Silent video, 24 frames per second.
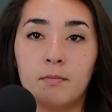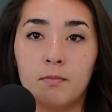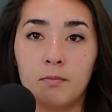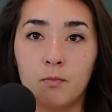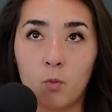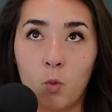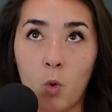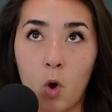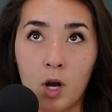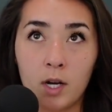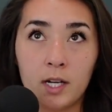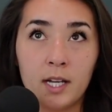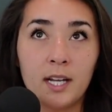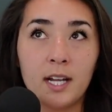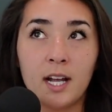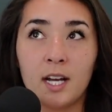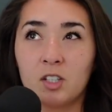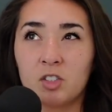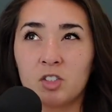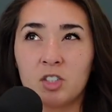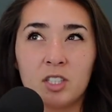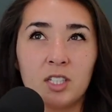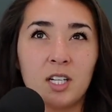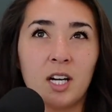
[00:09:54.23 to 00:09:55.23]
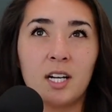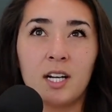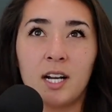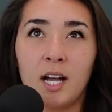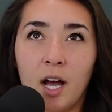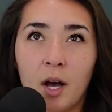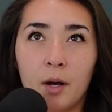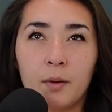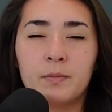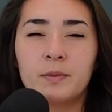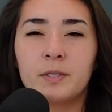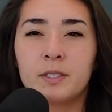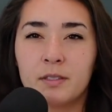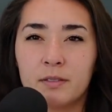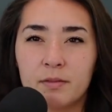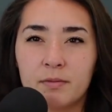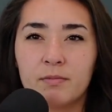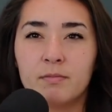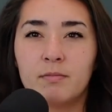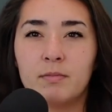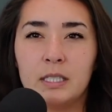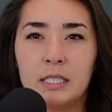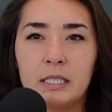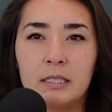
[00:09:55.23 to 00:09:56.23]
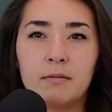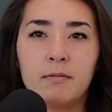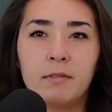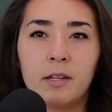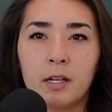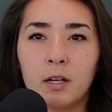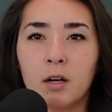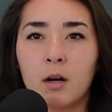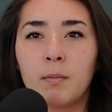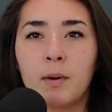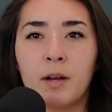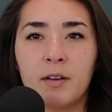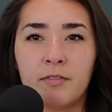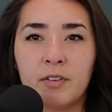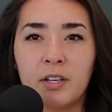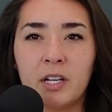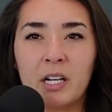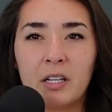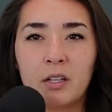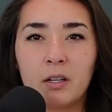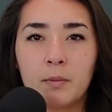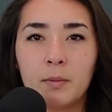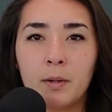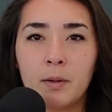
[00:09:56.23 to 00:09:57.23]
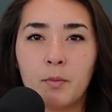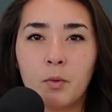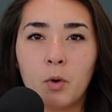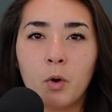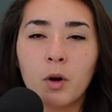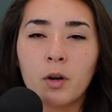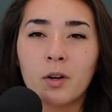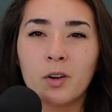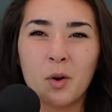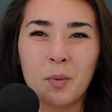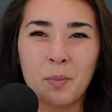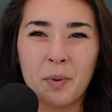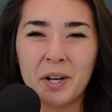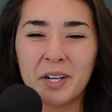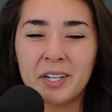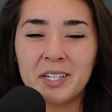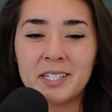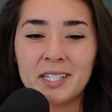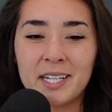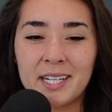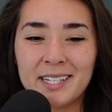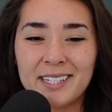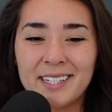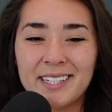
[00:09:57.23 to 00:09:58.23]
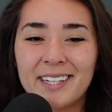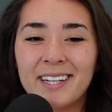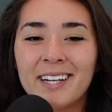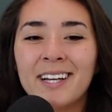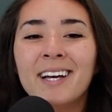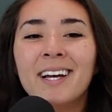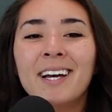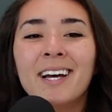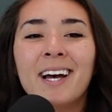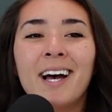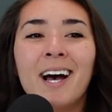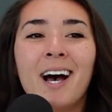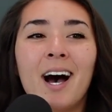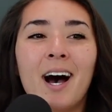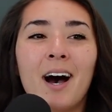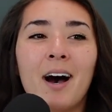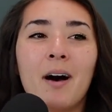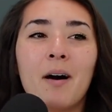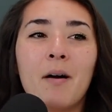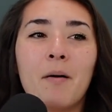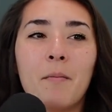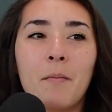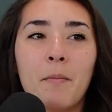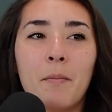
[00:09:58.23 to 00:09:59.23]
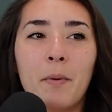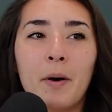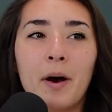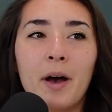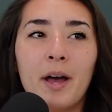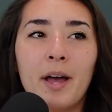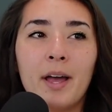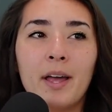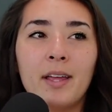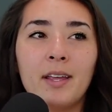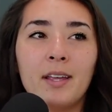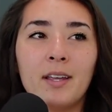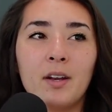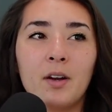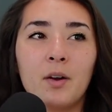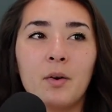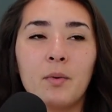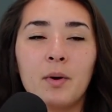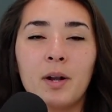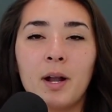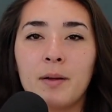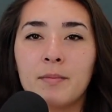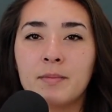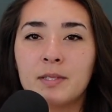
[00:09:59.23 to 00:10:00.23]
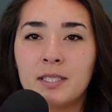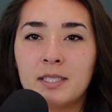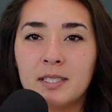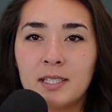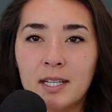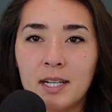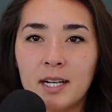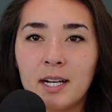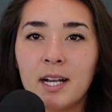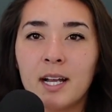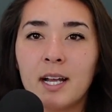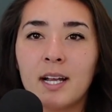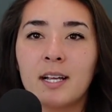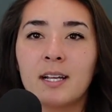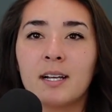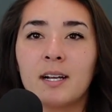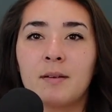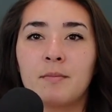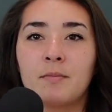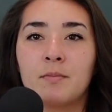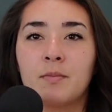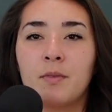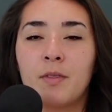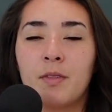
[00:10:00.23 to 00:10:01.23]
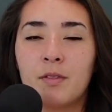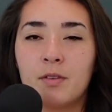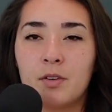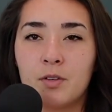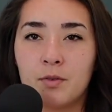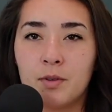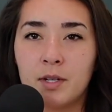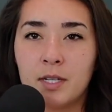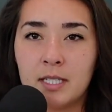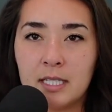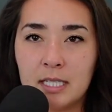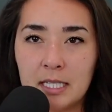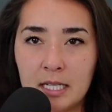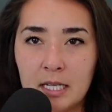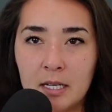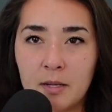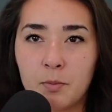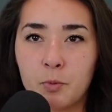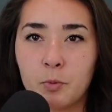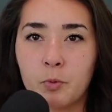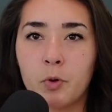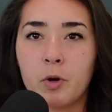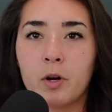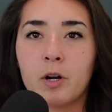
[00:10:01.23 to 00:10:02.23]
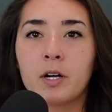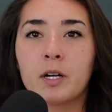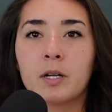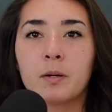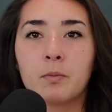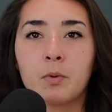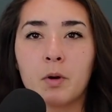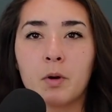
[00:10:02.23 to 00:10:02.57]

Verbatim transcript: walking actually kind of helps me think on my feet a little bit more, no pun intended. Um, but, you know, when I'm sitting and I'm doing deep work and